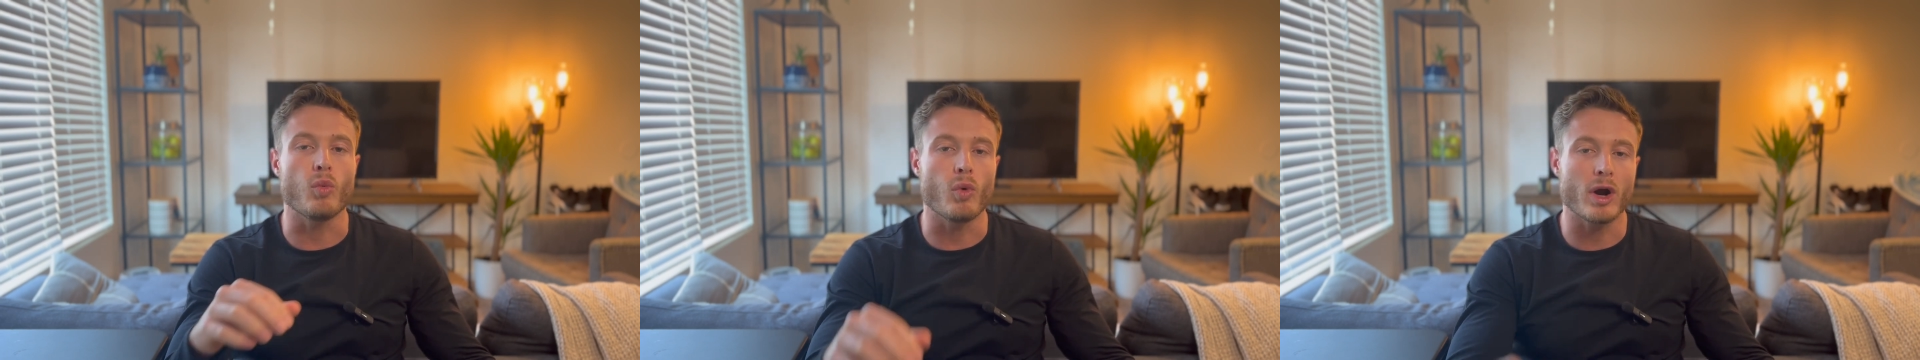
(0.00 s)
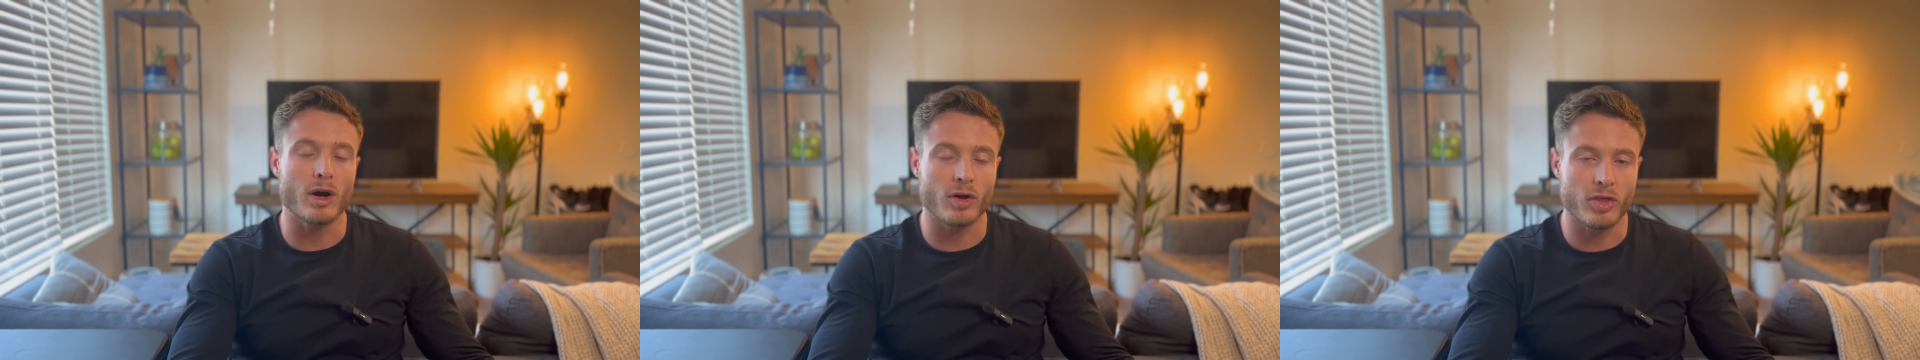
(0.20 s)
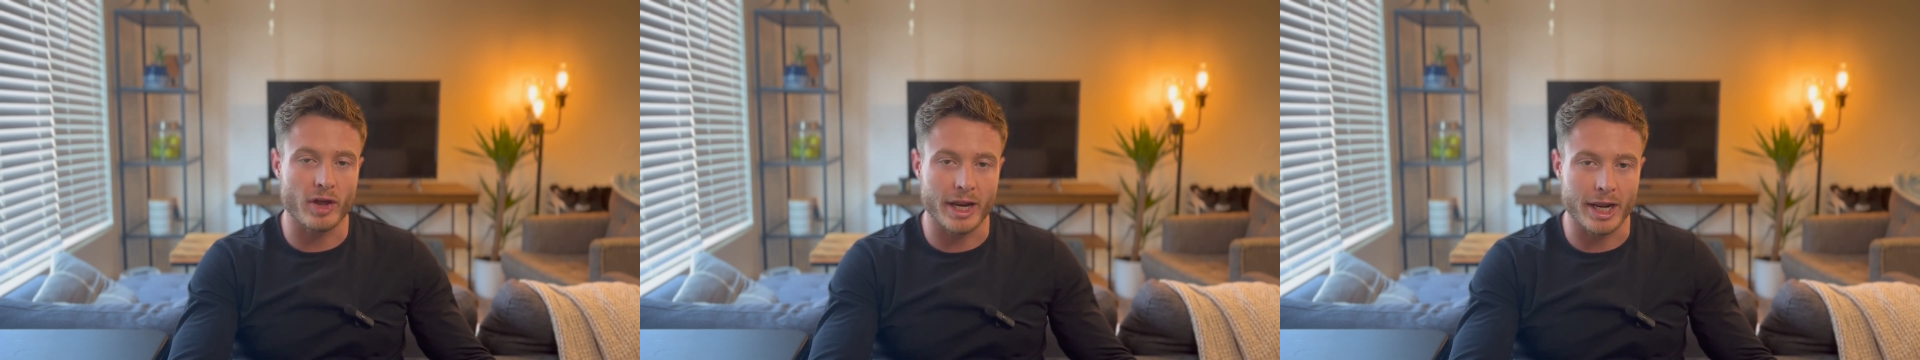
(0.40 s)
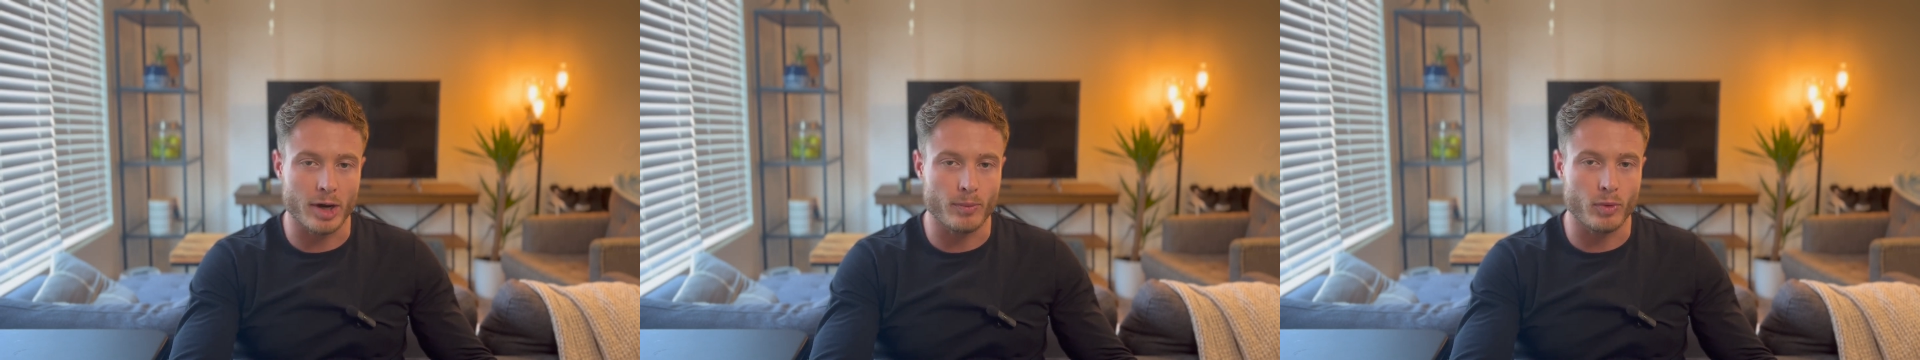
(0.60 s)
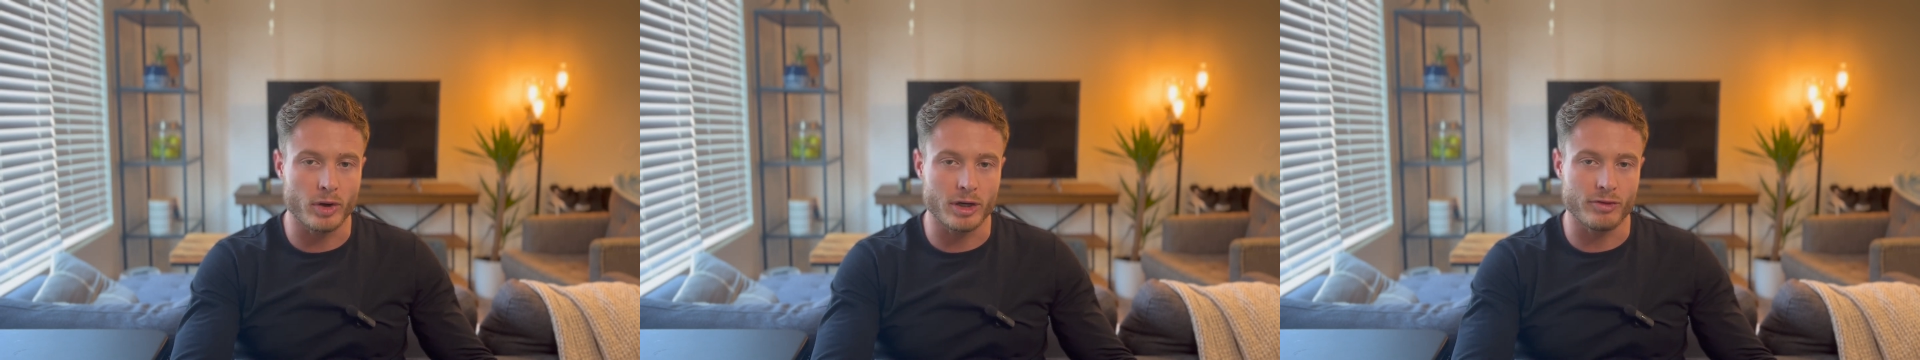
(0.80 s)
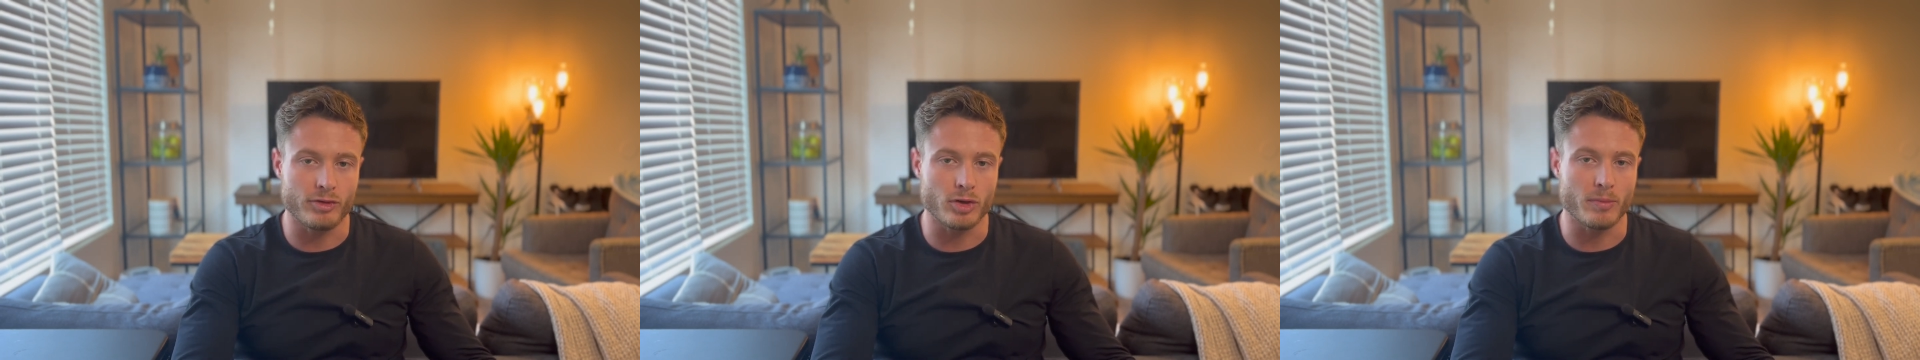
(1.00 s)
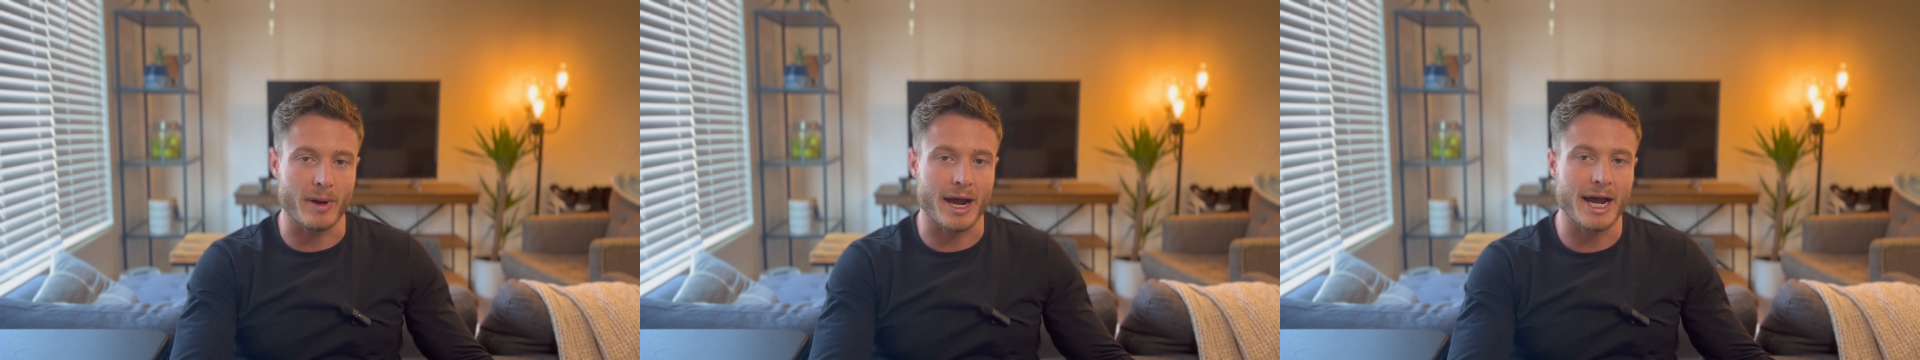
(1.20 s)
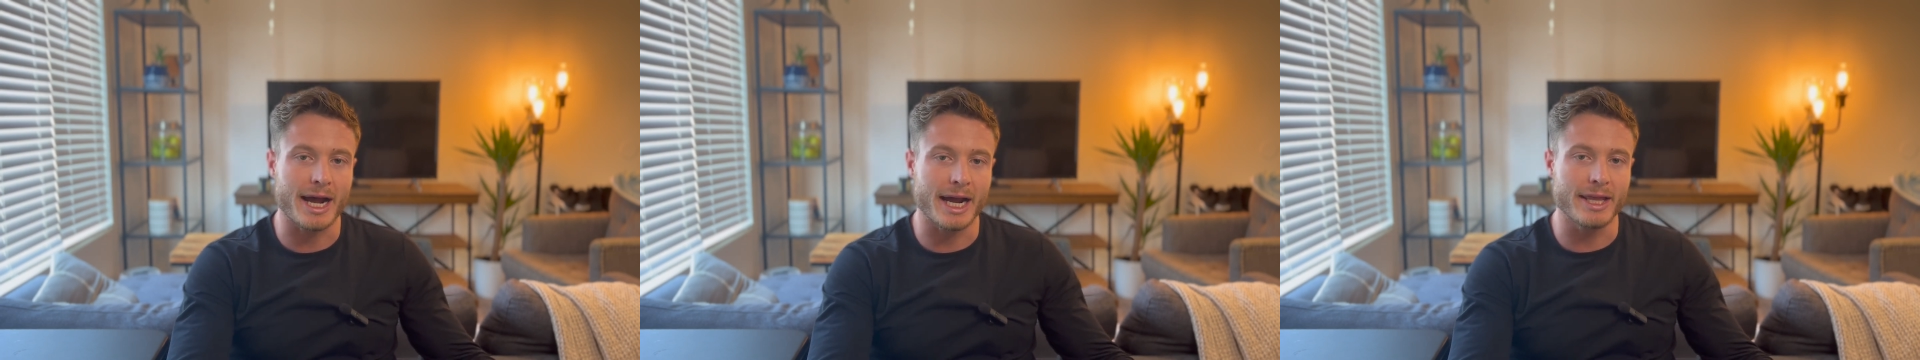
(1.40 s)
well thought out point of view
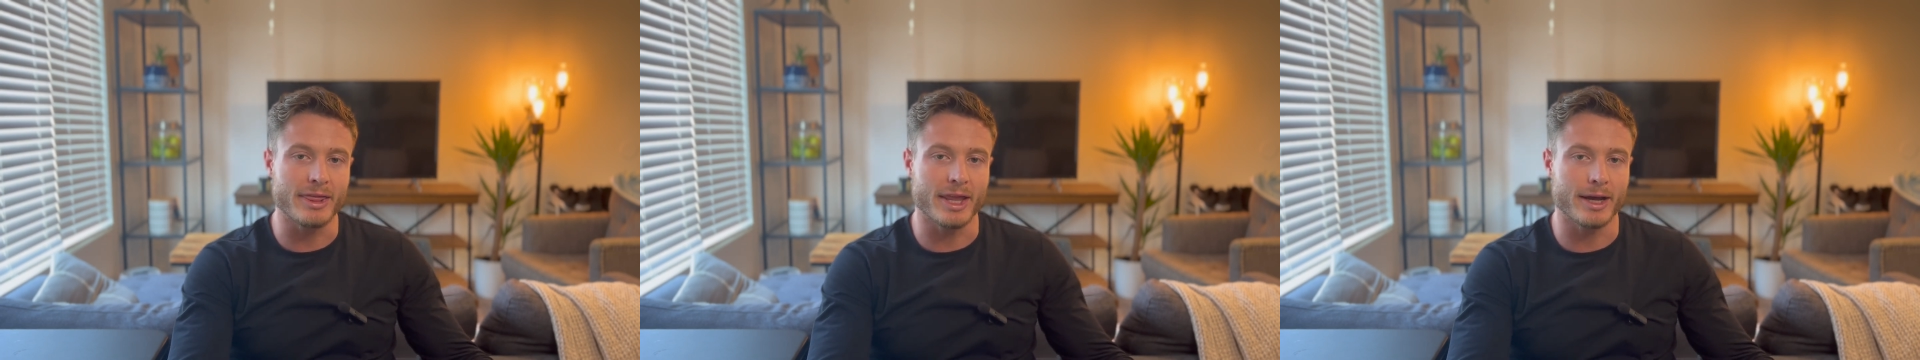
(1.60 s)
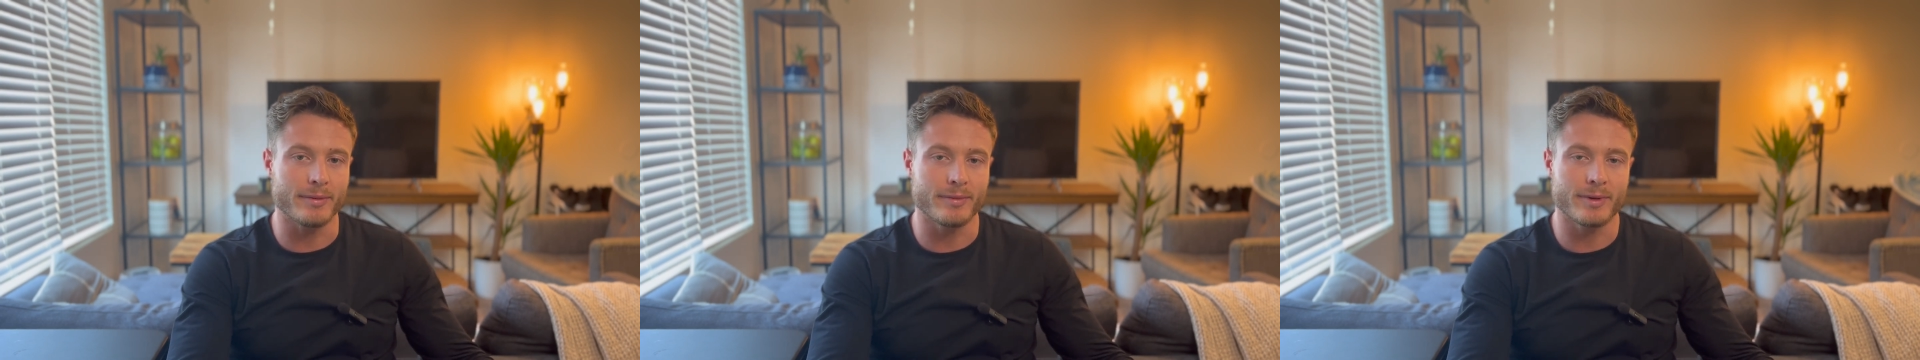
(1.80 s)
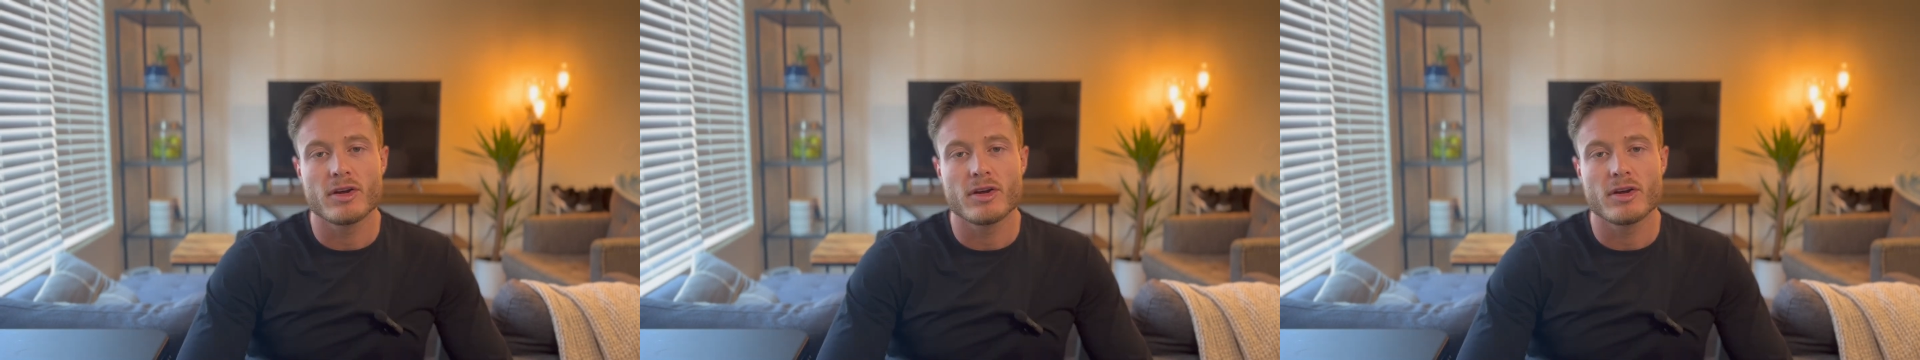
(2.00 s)
behind them.